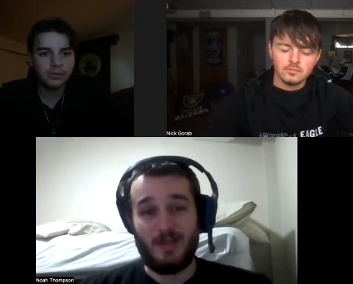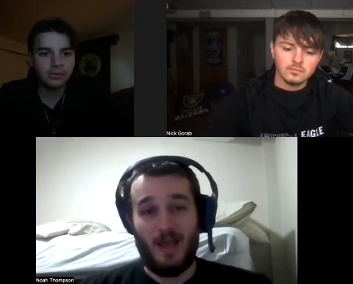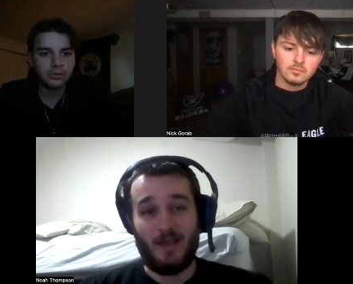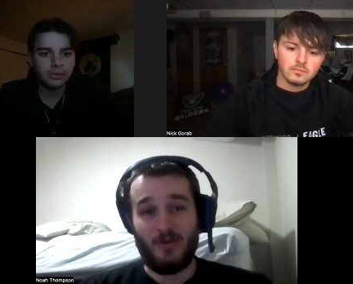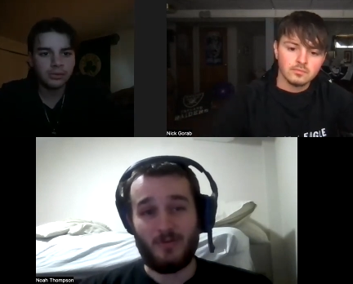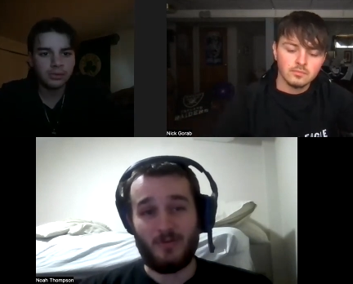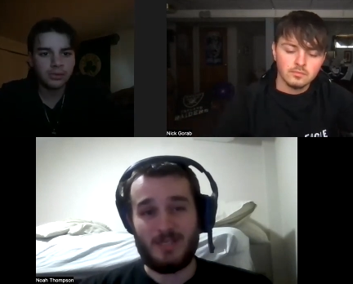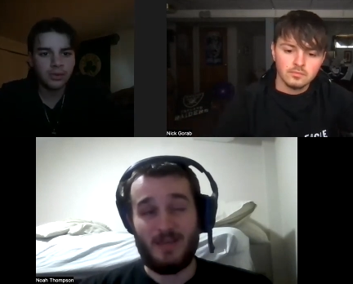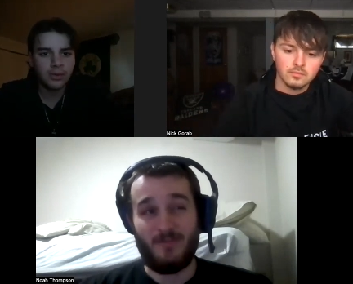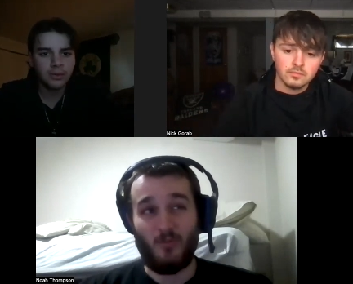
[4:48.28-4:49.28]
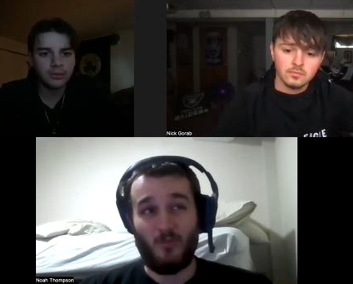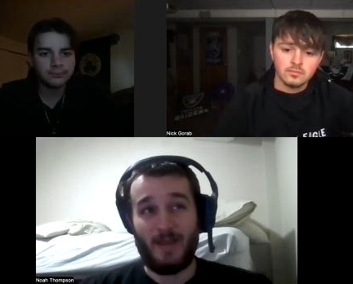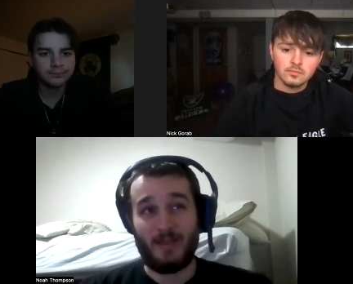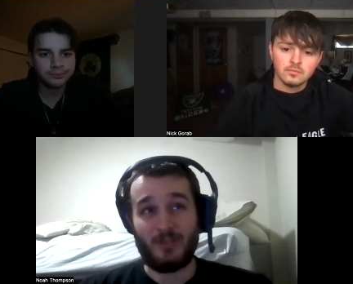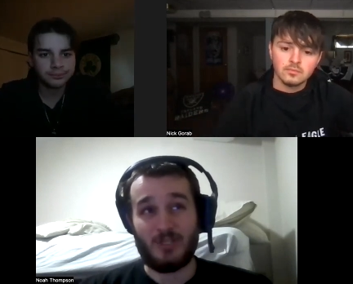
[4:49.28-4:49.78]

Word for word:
Speaker 1: I don't see him winning